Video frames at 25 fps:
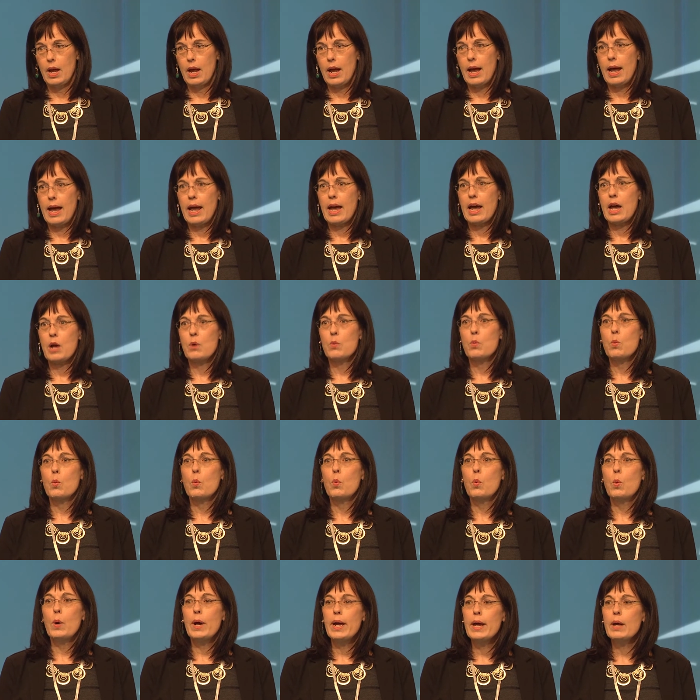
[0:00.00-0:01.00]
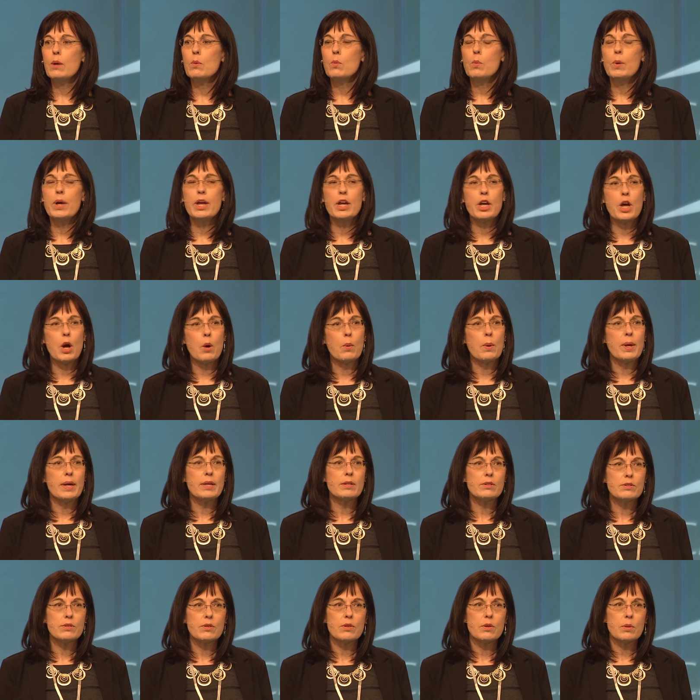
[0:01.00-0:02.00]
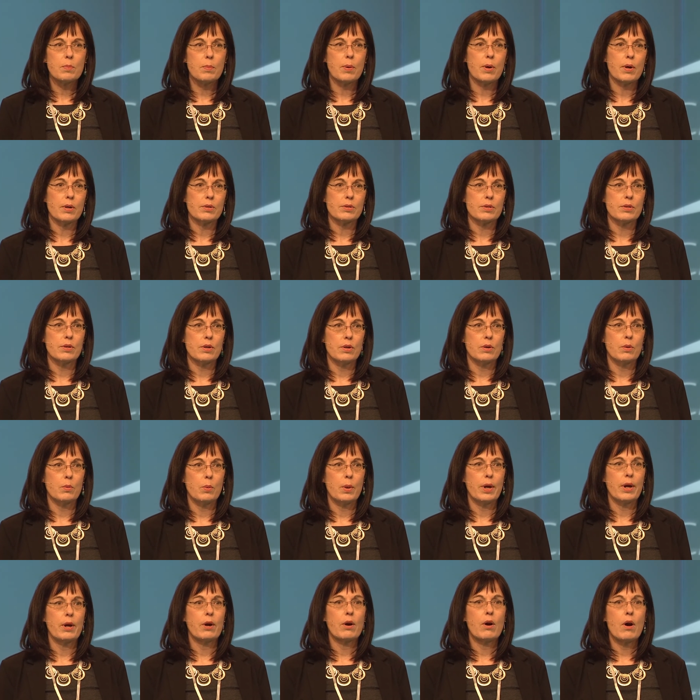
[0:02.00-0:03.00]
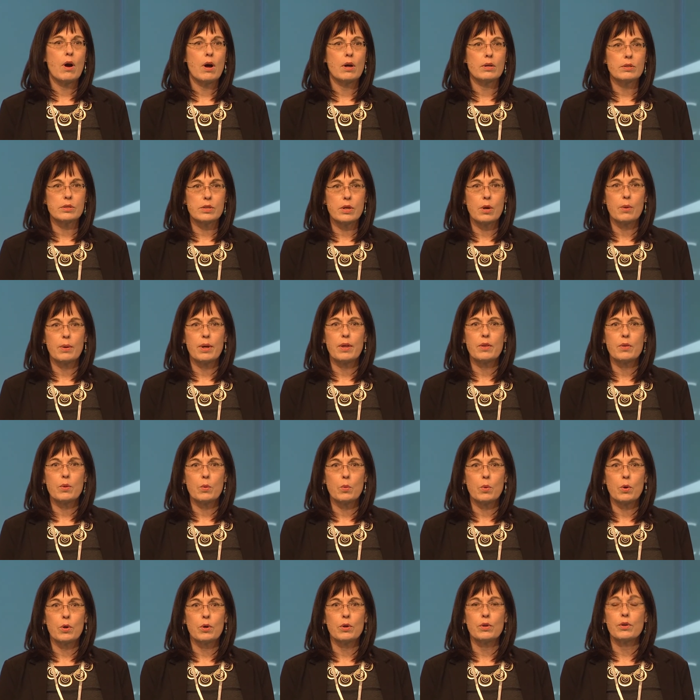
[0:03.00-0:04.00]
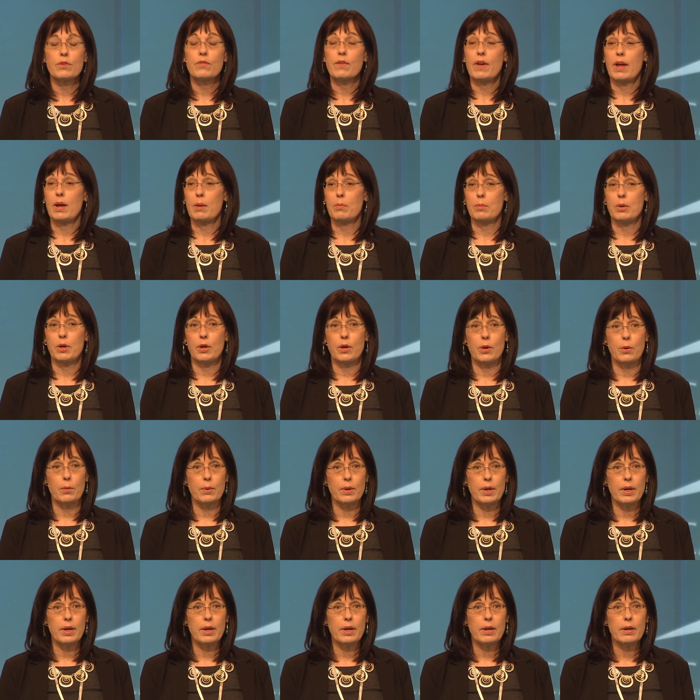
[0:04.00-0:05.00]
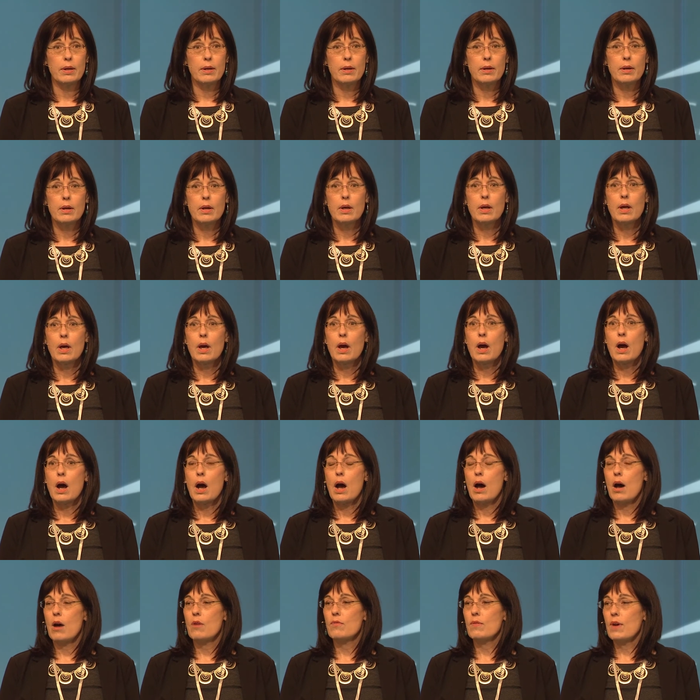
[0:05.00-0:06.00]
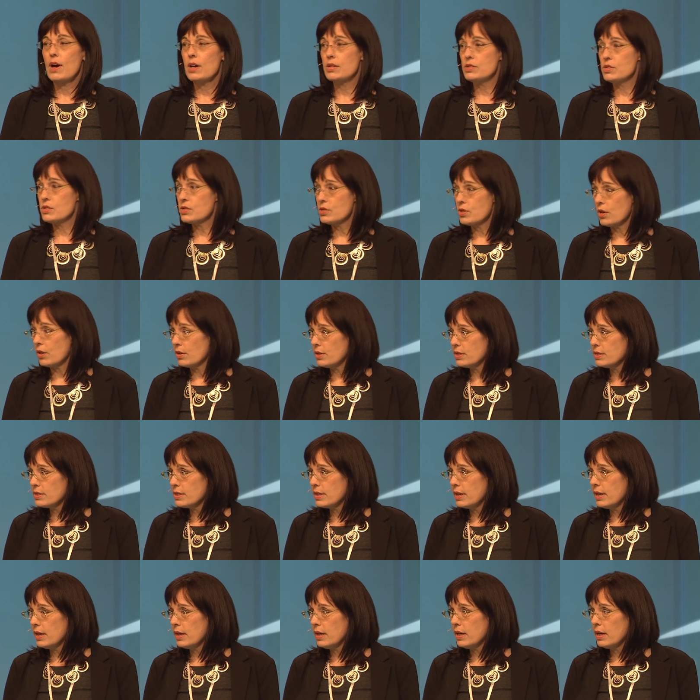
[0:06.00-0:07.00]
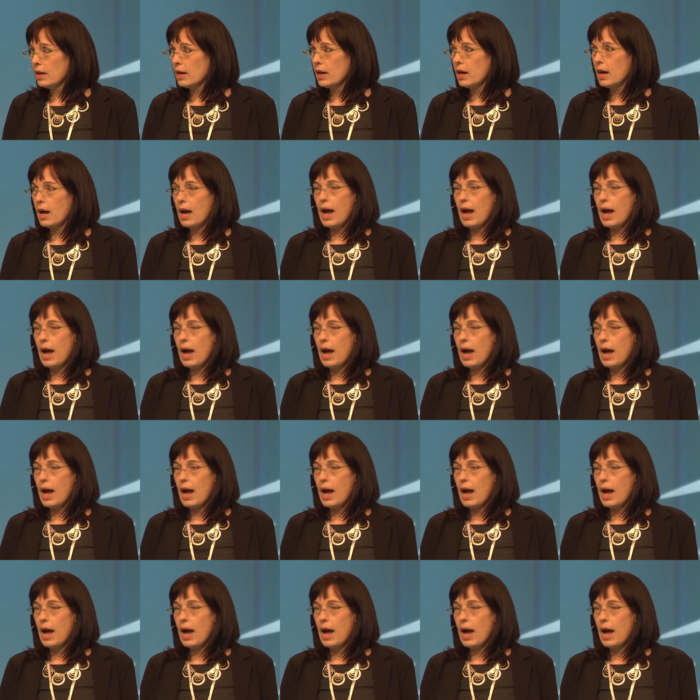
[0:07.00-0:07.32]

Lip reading: And when we go into the personal, we are also in the world of ambiguity, of uncertainty.